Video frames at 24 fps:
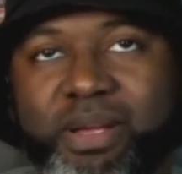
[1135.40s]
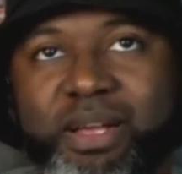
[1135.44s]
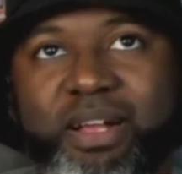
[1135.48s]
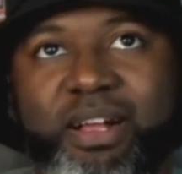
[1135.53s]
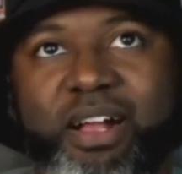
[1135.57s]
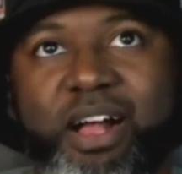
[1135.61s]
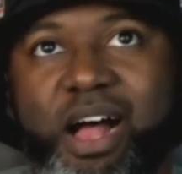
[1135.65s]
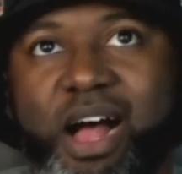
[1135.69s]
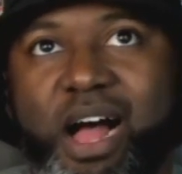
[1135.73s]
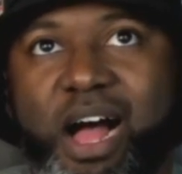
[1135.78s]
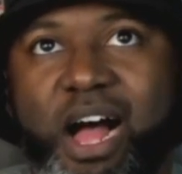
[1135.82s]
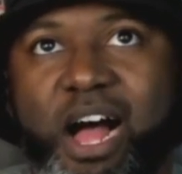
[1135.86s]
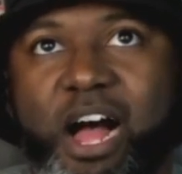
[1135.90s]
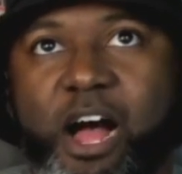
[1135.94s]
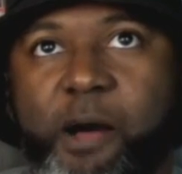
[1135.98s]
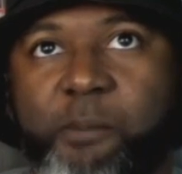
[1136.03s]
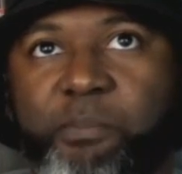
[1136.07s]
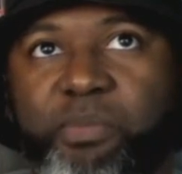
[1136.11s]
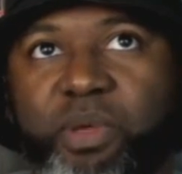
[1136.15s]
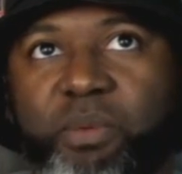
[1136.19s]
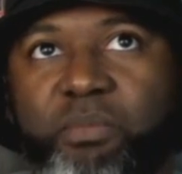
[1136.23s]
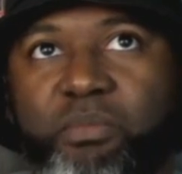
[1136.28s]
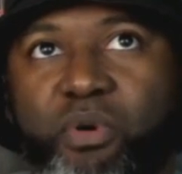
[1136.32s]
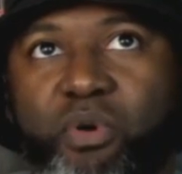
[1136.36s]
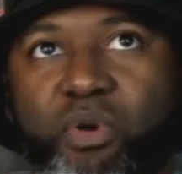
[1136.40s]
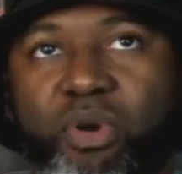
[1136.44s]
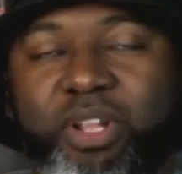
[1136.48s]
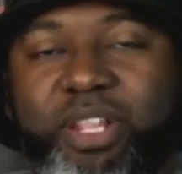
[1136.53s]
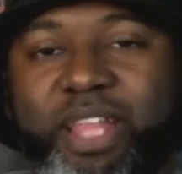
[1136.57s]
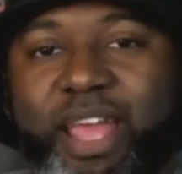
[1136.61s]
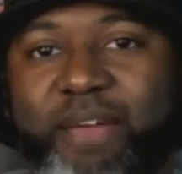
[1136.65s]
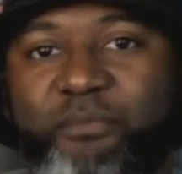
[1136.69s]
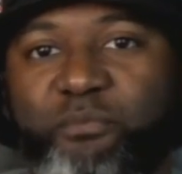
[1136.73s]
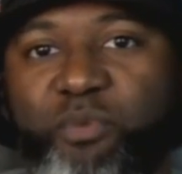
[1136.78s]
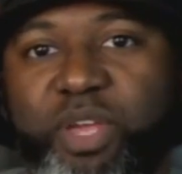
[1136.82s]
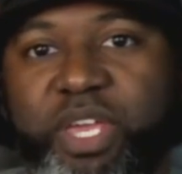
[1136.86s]
Um, the more
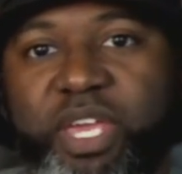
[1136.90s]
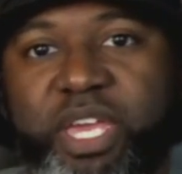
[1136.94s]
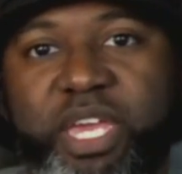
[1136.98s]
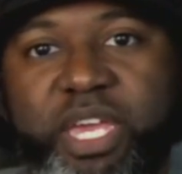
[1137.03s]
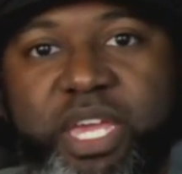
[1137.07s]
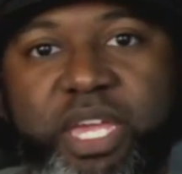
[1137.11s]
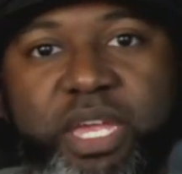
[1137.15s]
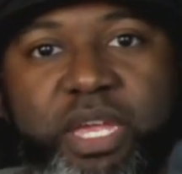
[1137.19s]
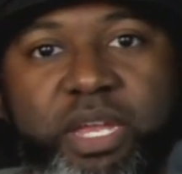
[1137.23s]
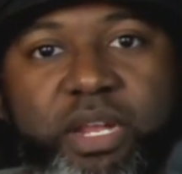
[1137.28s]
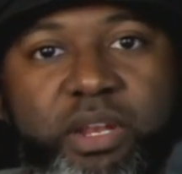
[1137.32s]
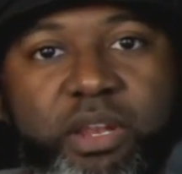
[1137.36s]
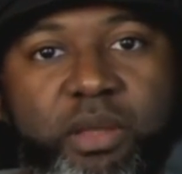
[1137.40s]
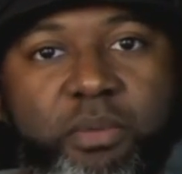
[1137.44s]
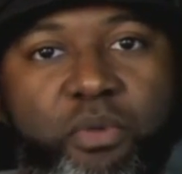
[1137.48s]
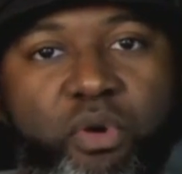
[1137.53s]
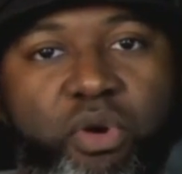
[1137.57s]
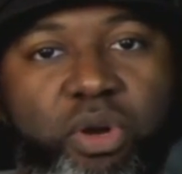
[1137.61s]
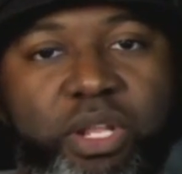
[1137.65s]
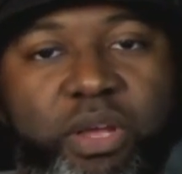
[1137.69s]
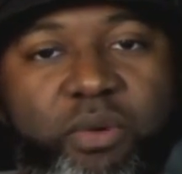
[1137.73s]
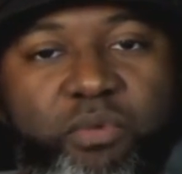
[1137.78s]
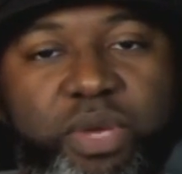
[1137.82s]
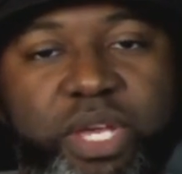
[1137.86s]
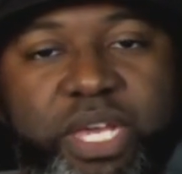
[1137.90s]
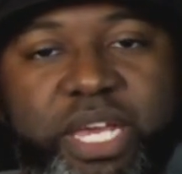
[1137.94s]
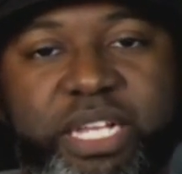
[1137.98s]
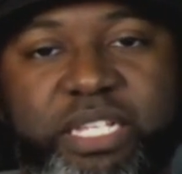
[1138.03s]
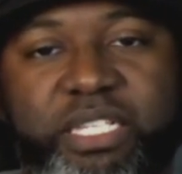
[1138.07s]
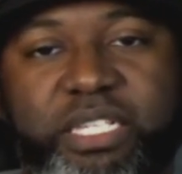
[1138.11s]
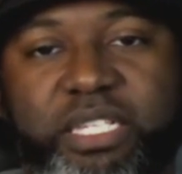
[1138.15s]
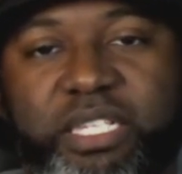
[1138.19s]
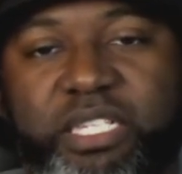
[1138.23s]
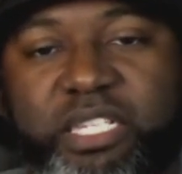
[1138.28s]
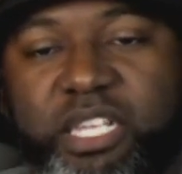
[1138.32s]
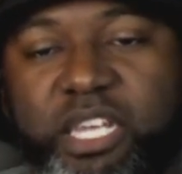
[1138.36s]
that we the more that we get
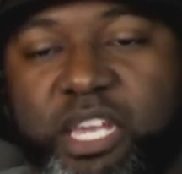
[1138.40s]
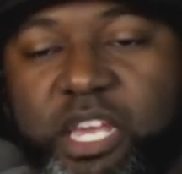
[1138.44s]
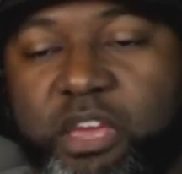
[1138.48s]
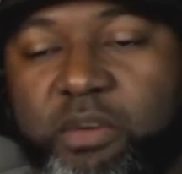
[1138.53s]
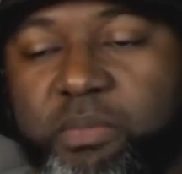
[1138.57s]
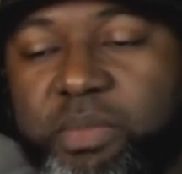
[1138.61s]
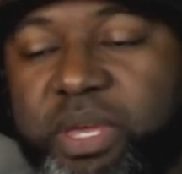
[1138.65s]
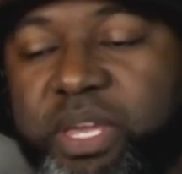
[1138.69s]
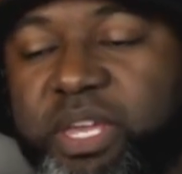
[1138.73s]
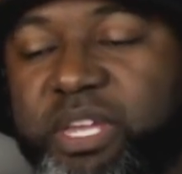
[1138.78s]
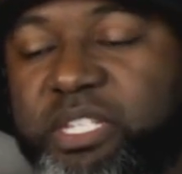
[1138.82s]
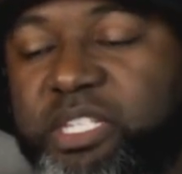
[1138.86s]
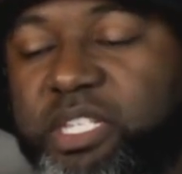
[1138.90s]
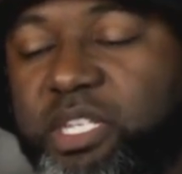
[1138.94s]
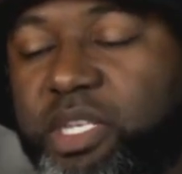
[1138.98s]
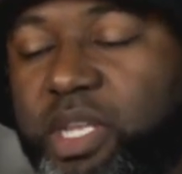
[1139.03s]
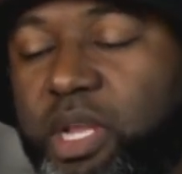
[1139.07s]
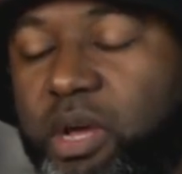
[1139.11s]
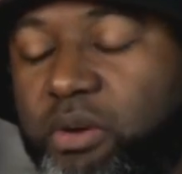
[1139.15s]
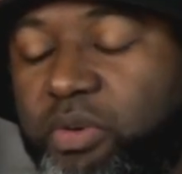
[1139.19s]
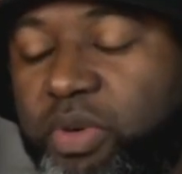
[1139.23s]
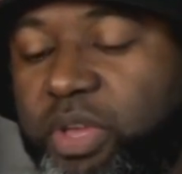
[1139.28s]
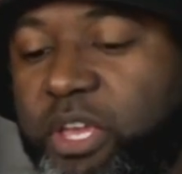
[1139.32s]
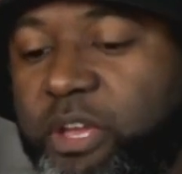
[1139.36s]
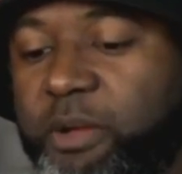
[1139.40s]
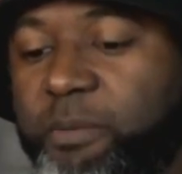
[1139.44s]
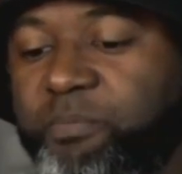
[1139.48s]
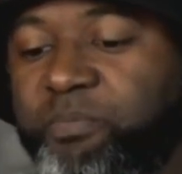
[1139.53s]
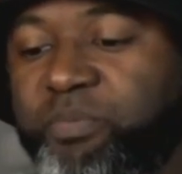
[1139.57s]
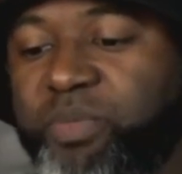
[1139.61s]
to see him and get to know him.